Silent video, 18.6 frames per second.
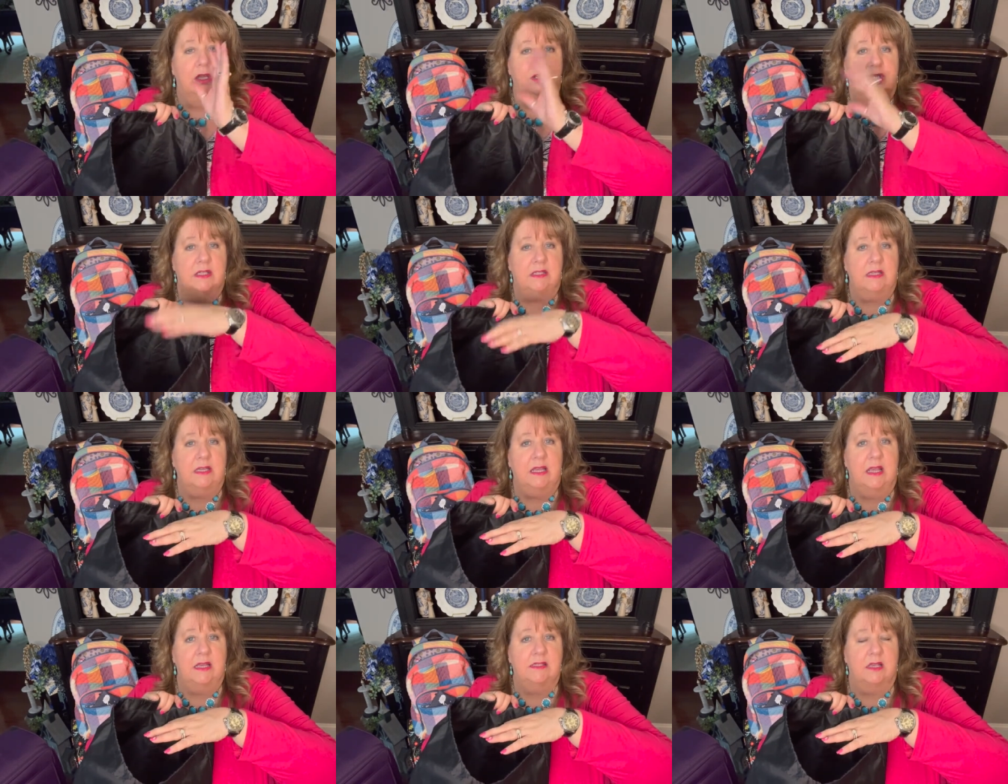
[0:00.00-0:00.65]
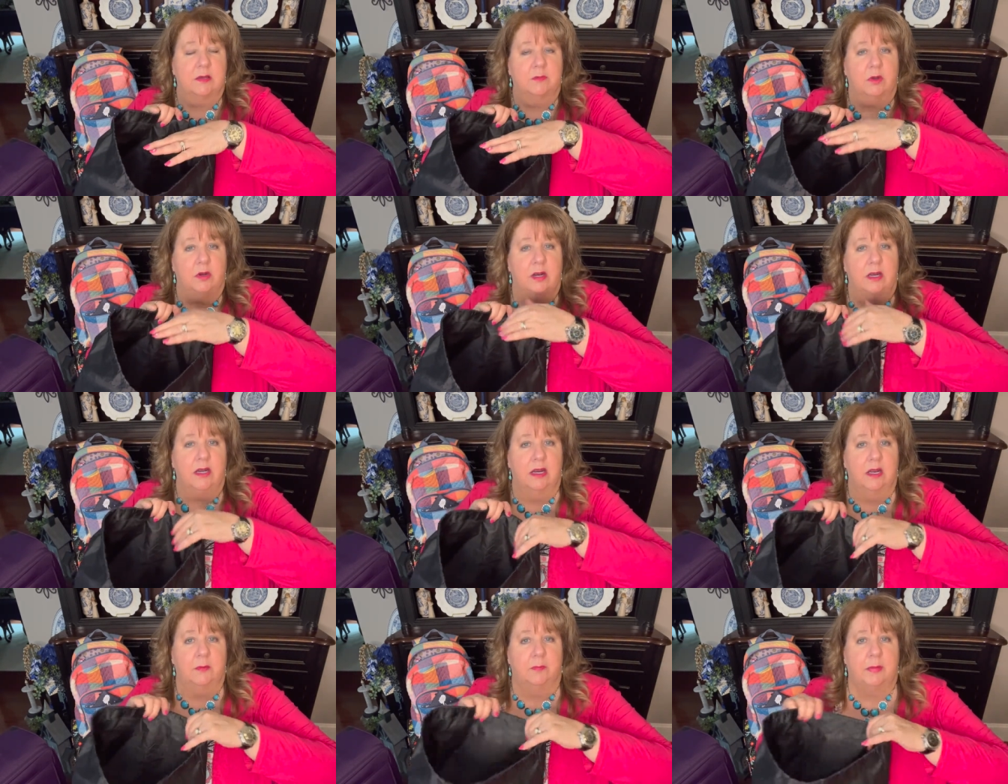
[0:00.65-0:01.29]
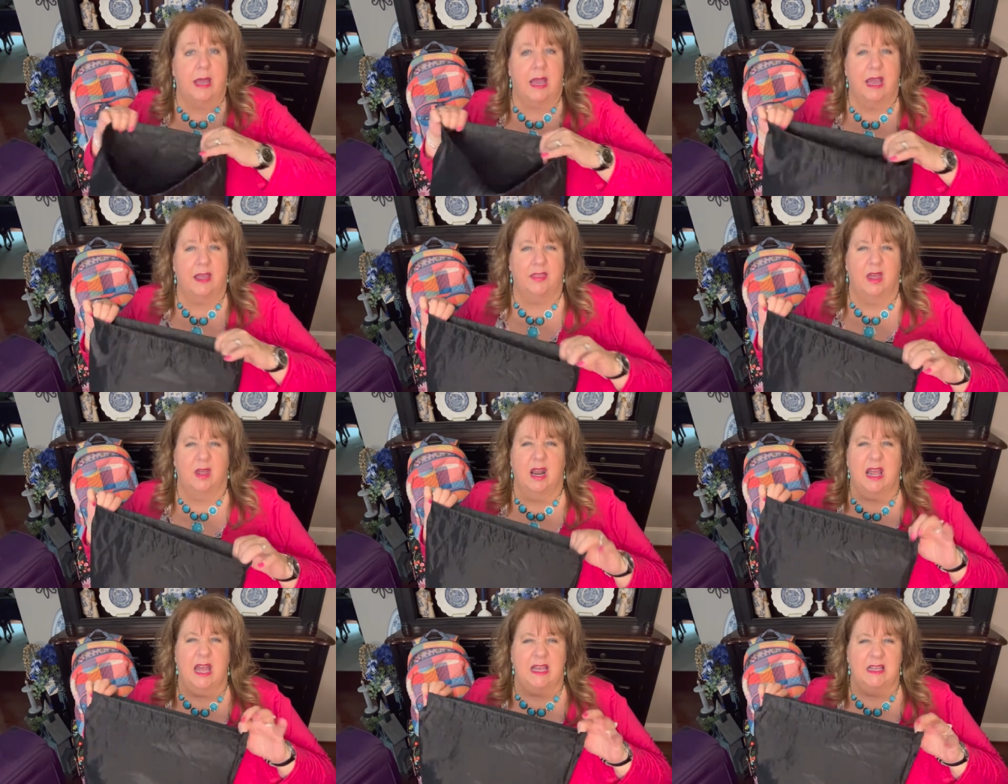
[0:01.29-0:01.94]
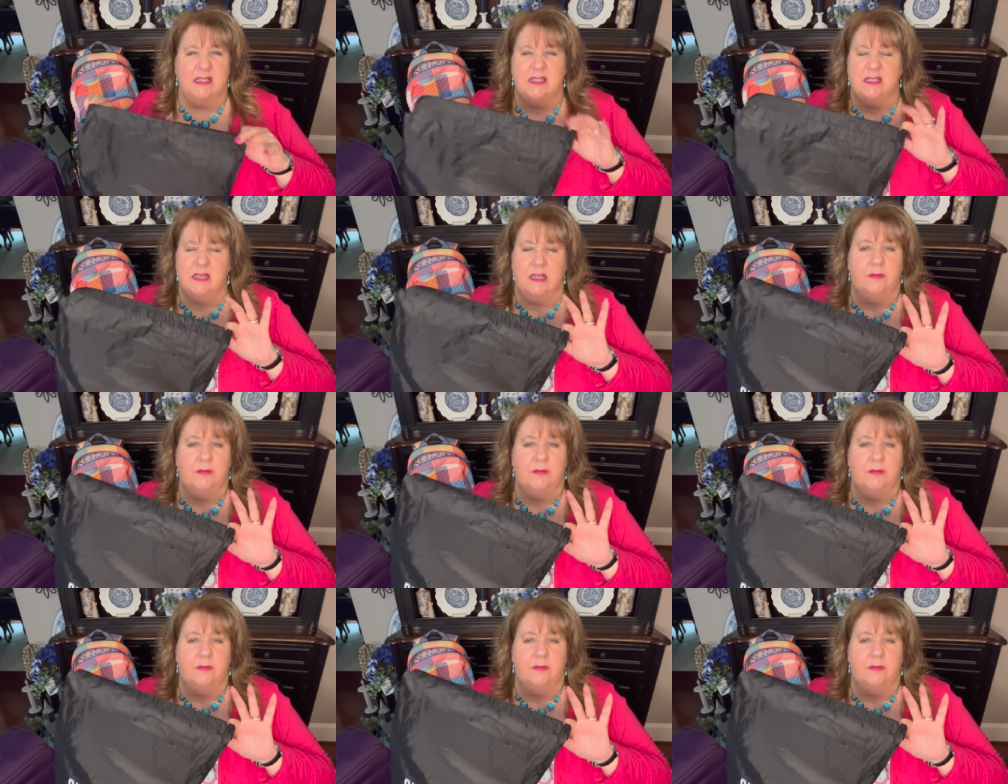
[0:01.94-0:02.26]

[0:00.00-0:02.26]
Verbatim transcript: just in case I'm going to need a bag that has,